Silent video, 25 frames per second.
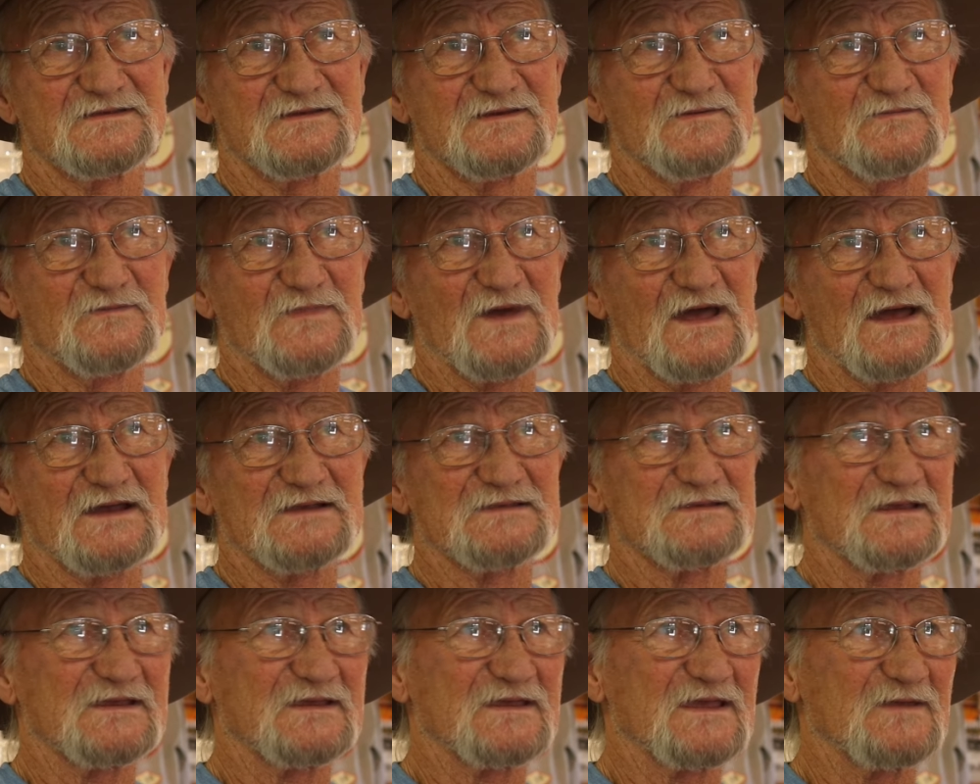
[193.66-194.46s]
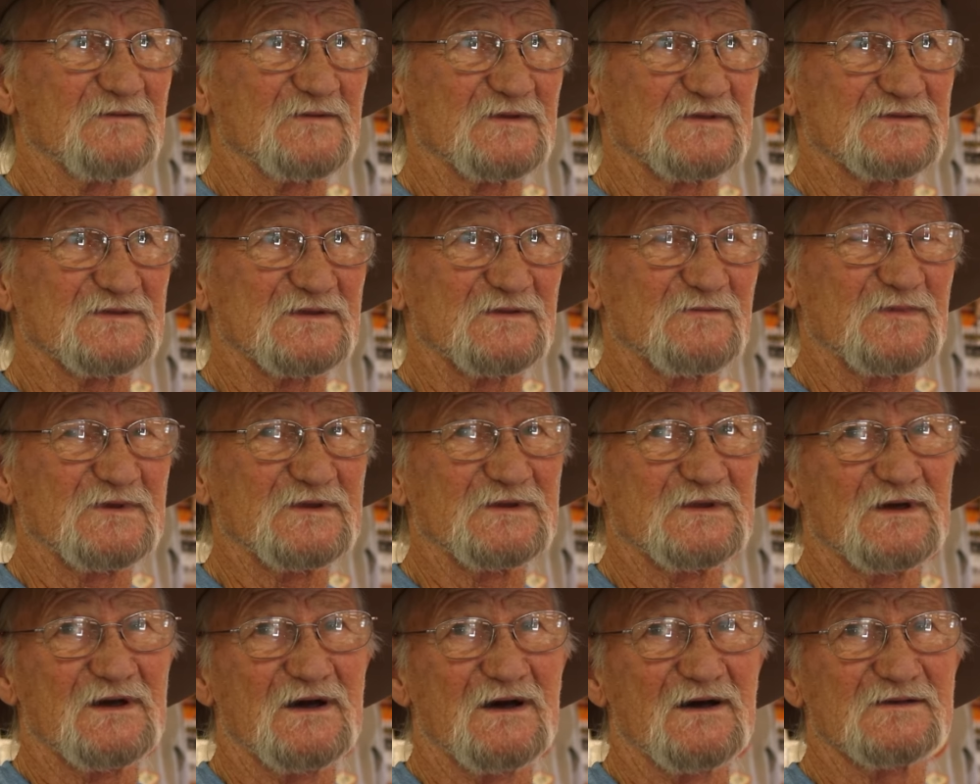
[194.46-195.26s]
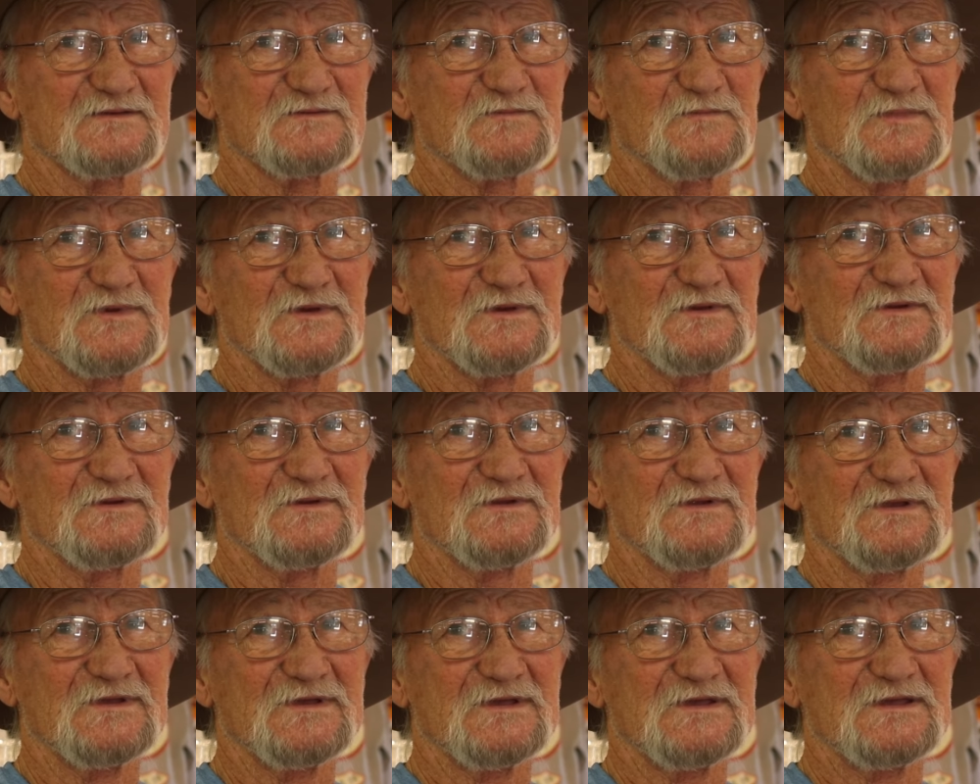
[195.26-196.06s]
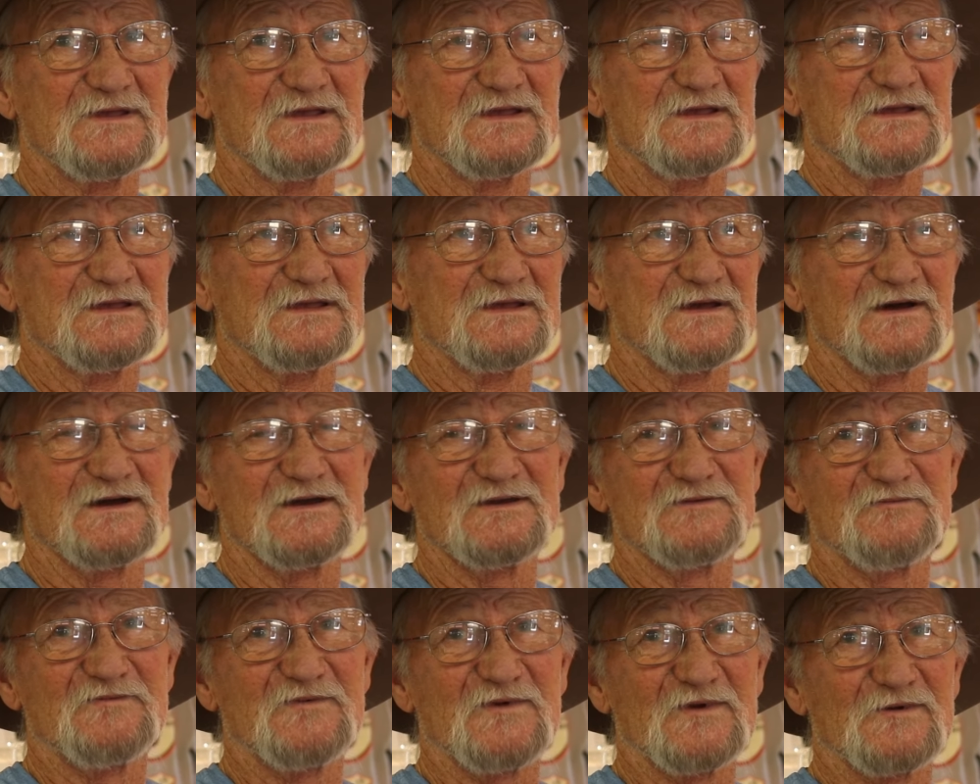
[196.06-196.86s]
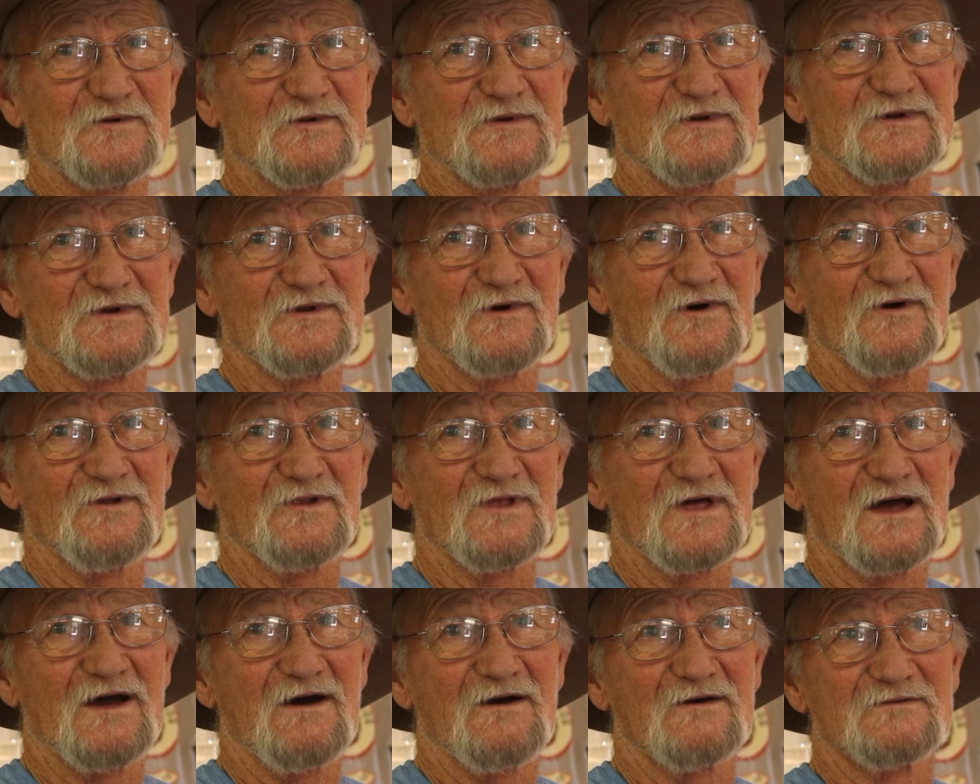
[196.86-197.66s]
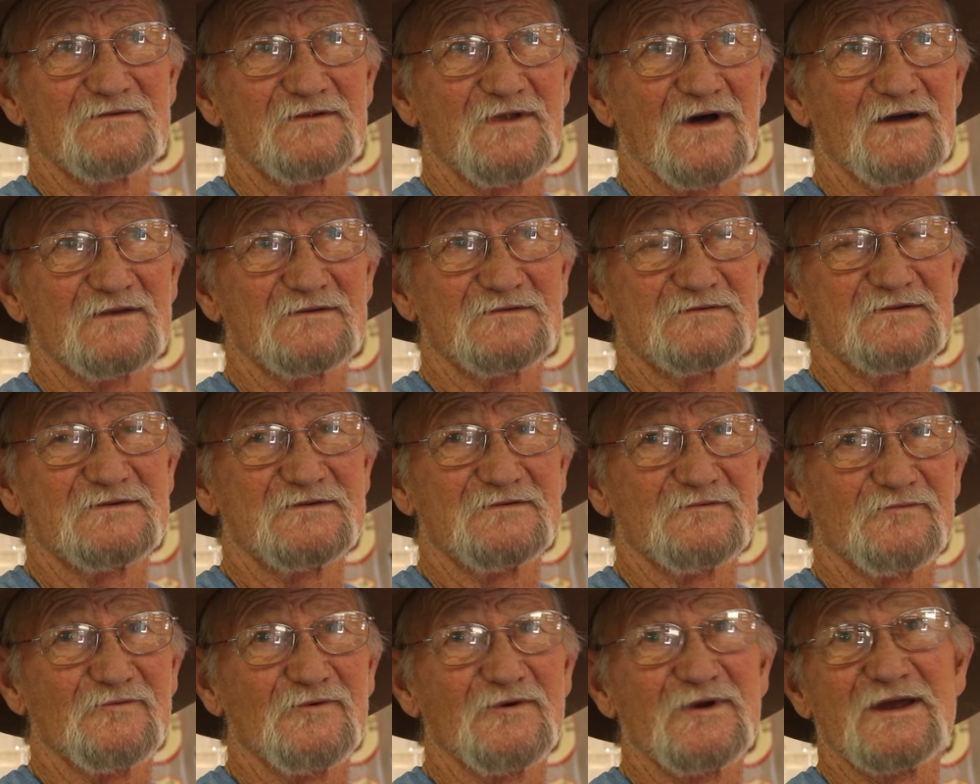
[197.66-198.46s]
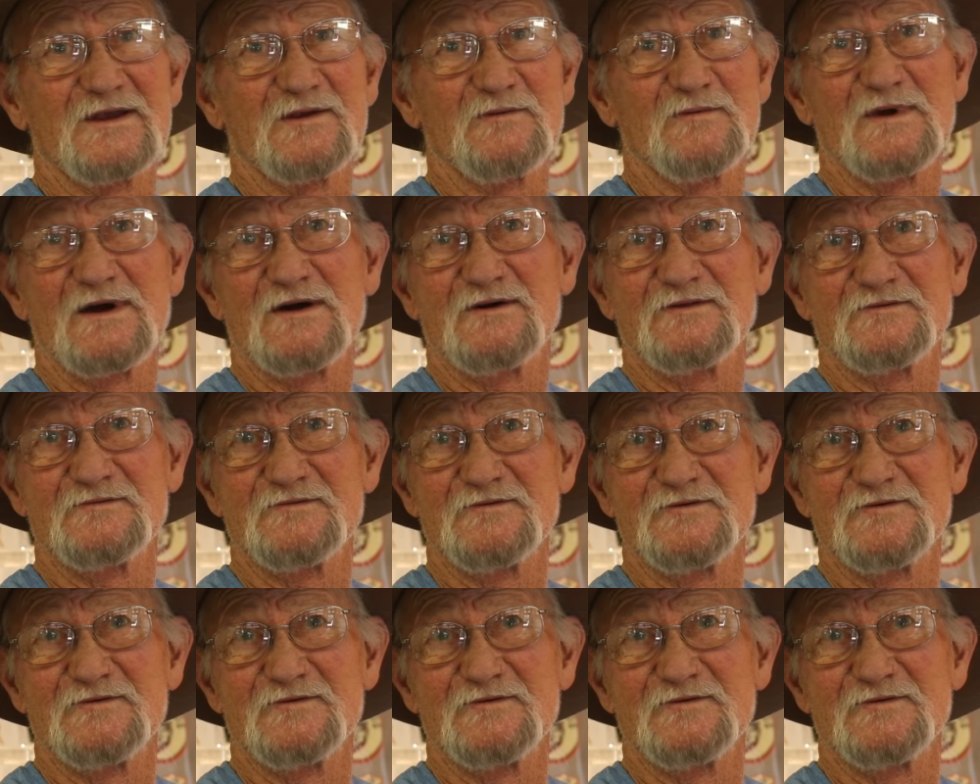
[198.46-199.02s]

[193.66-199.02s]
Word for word: sent back, they came to see me in the hospital. I had figured it all out and I ran them out of the